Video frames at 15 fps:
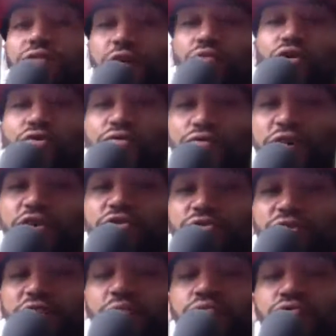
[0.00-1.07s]
they weren't feeding
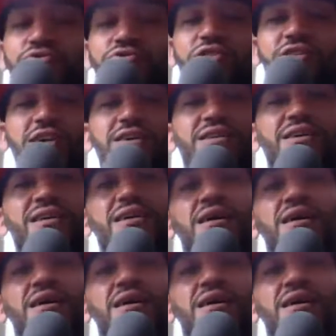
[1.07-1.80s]
her any bullshit.